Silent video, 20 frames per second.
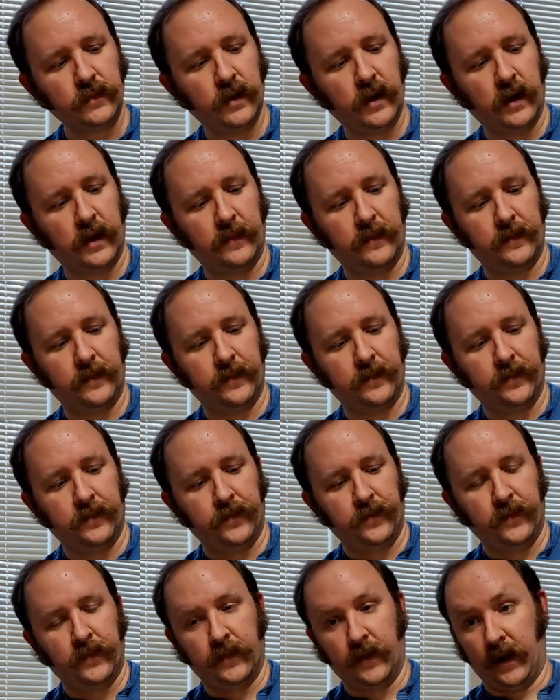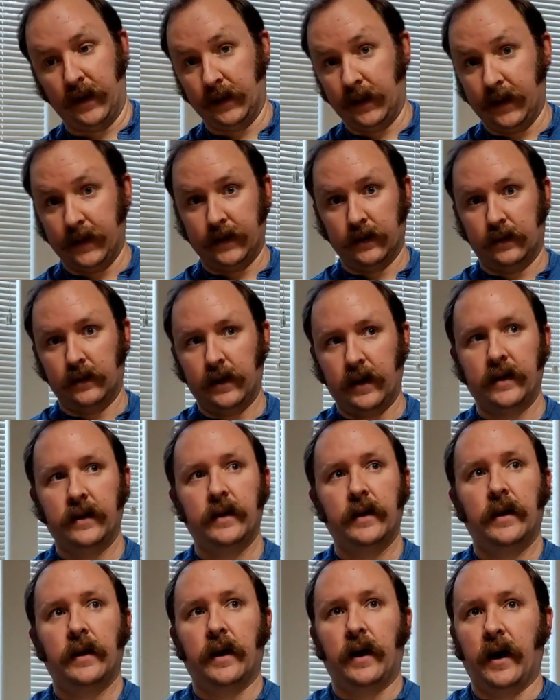I like it a
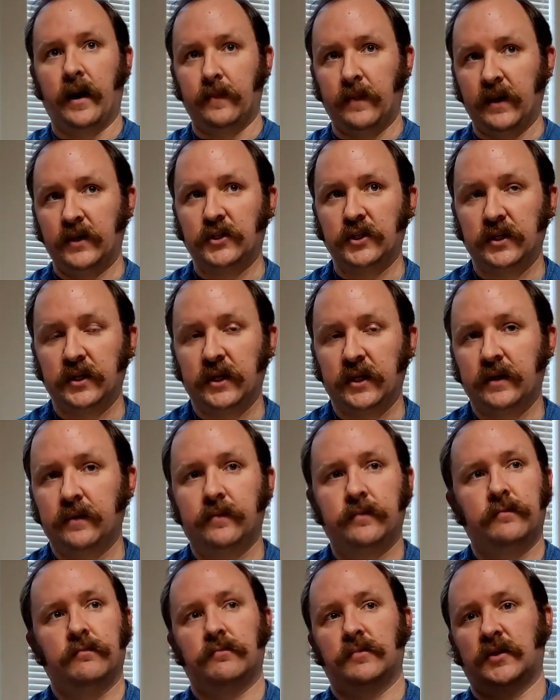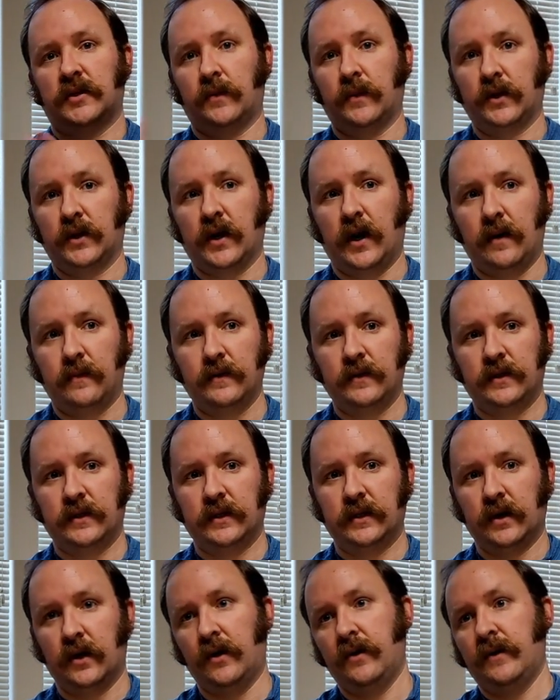lot. I mentioned it, someone
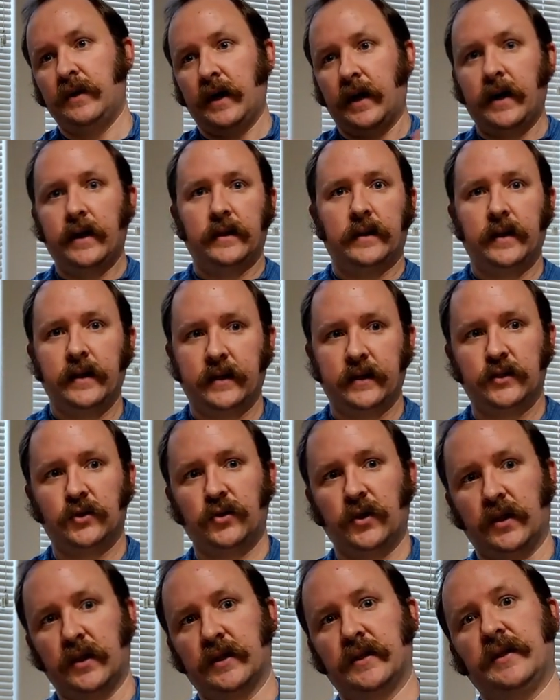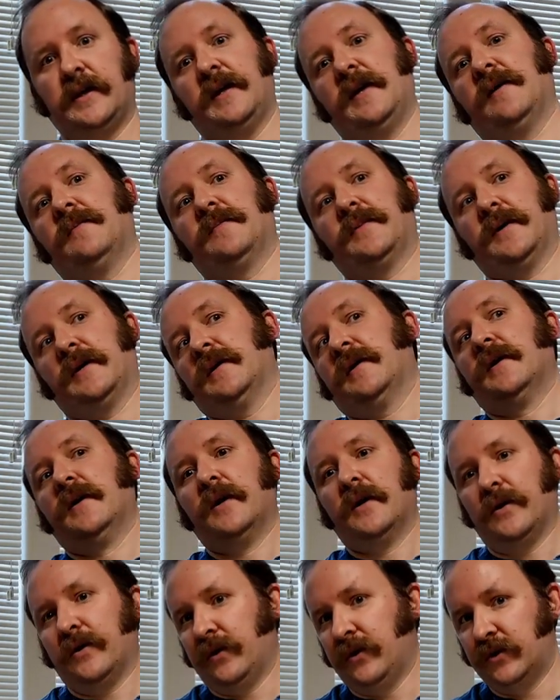commented, oh yeah, I like Estrella Dam, but
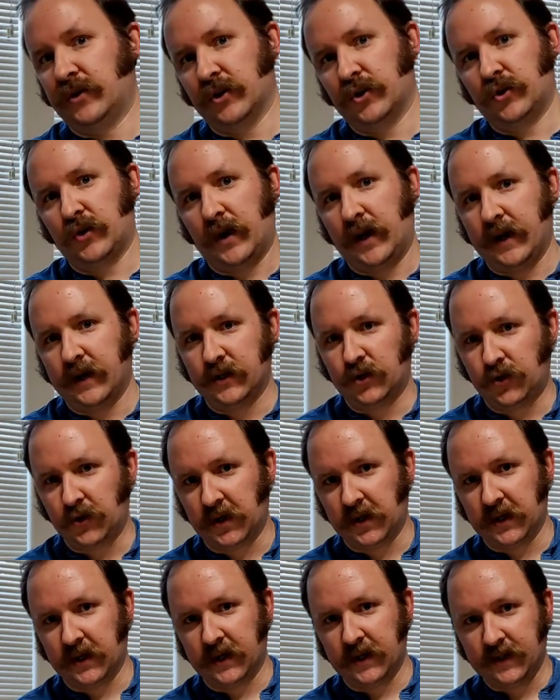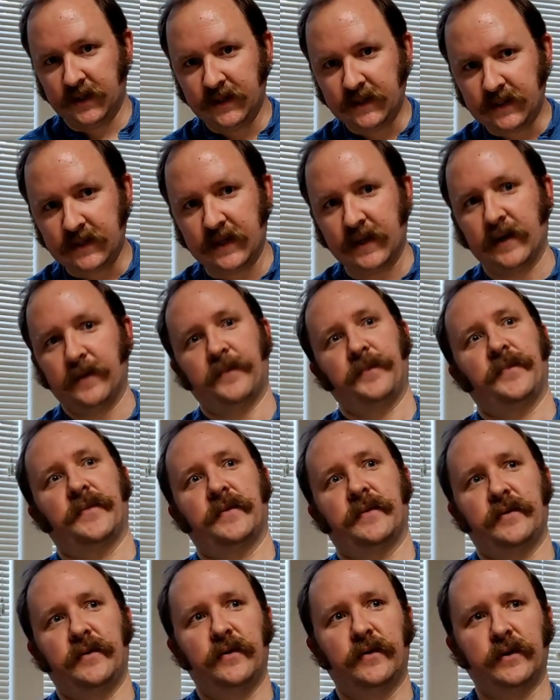you should try Estrella Galicia.
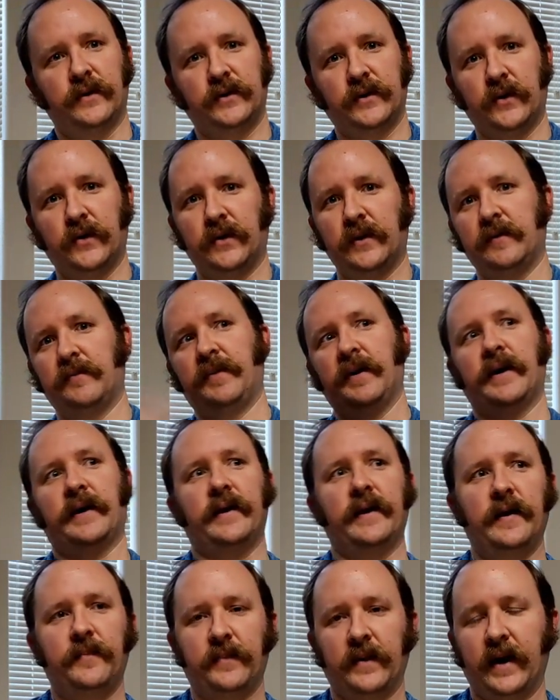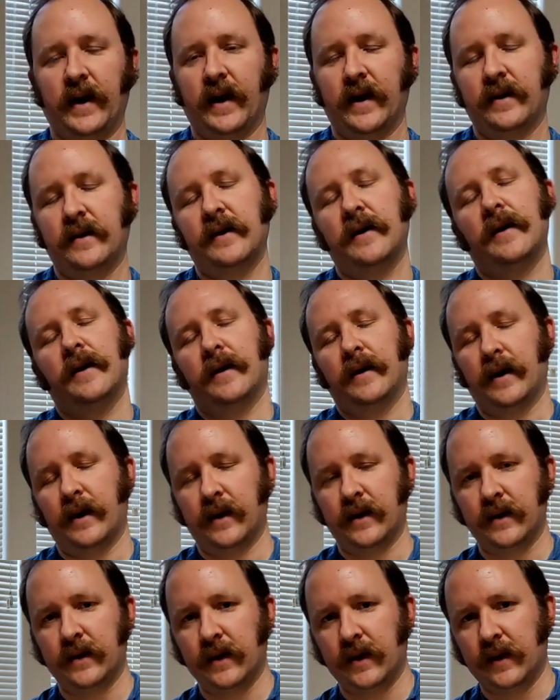You can totally pick it up at,
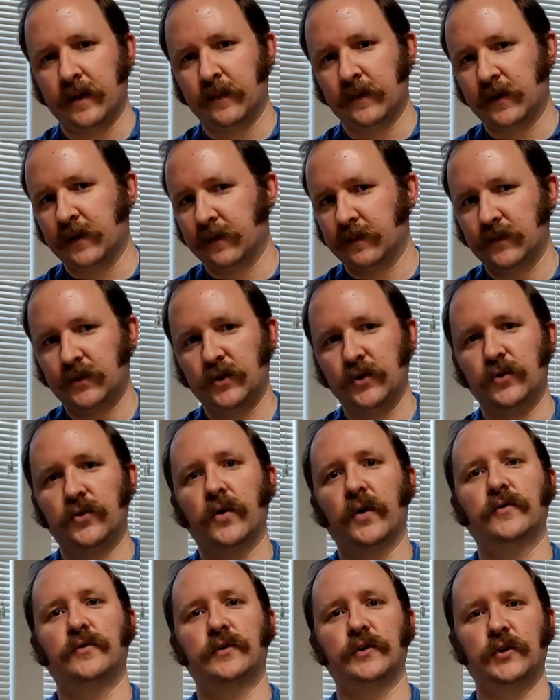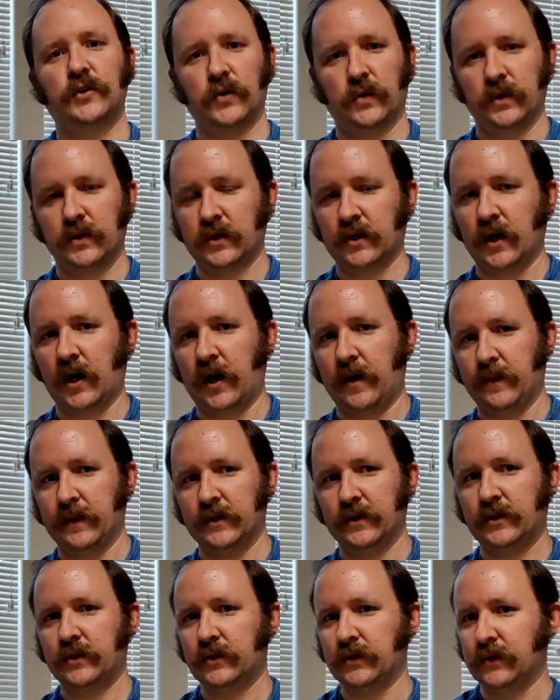and he named 2 grocery stores
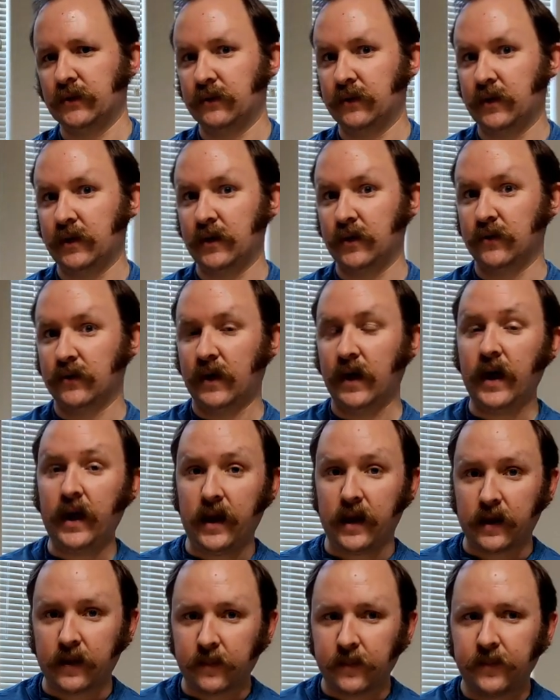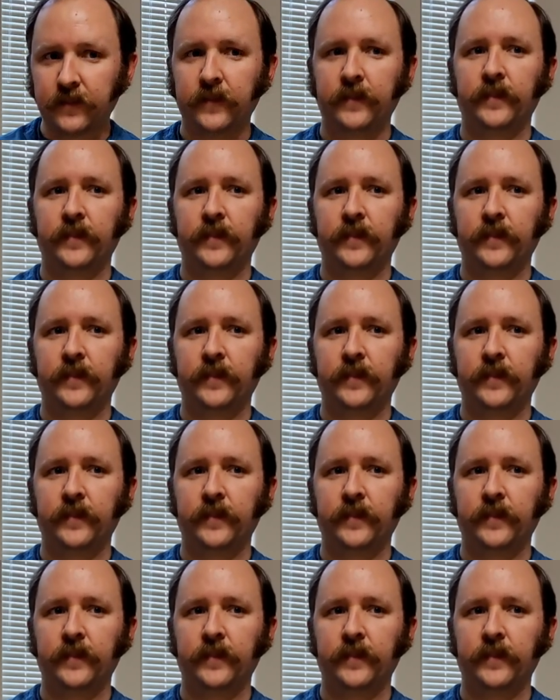common to the UK.